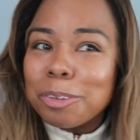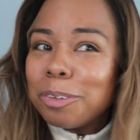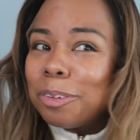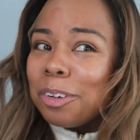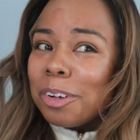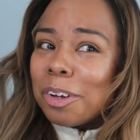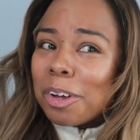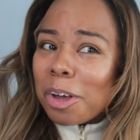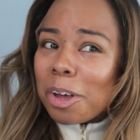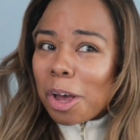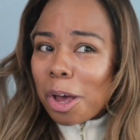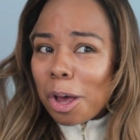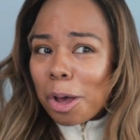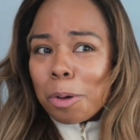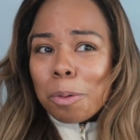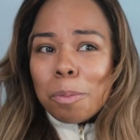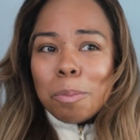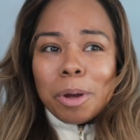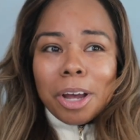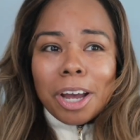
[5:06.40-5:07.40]
you.
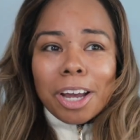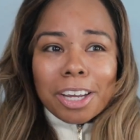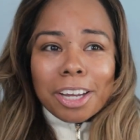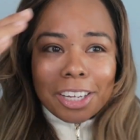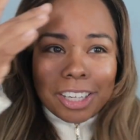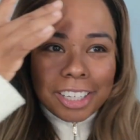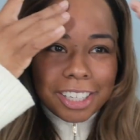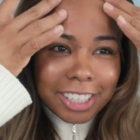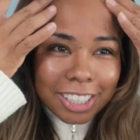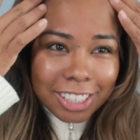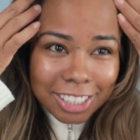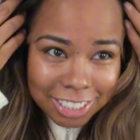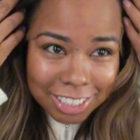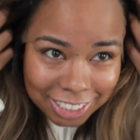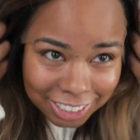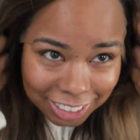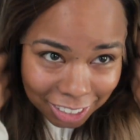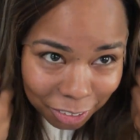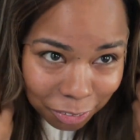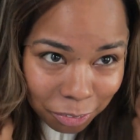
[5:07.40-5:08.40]
Oh my
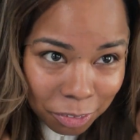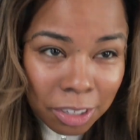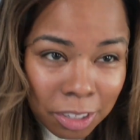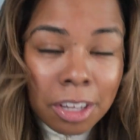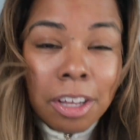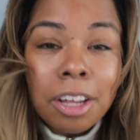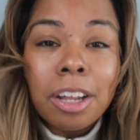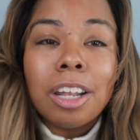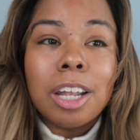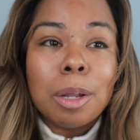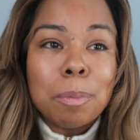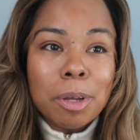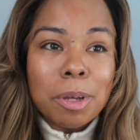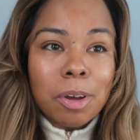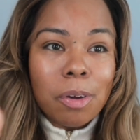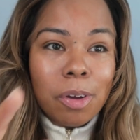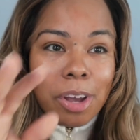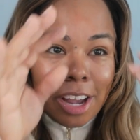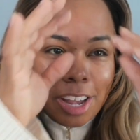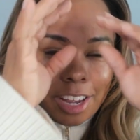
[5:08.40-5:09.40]
goodness. So let
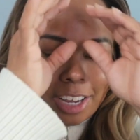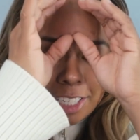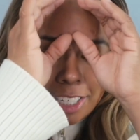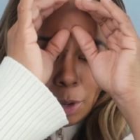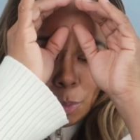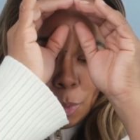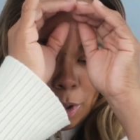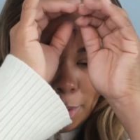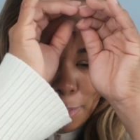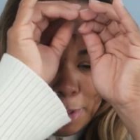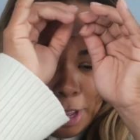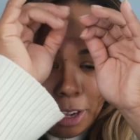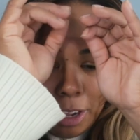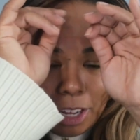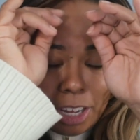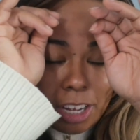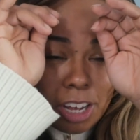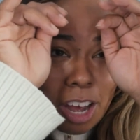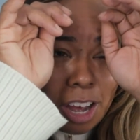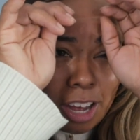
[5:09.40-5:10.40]
me go ahead because I want to be
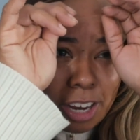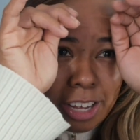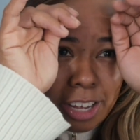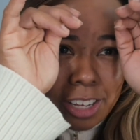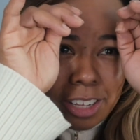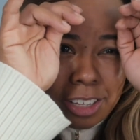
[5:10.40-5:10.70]
able to cut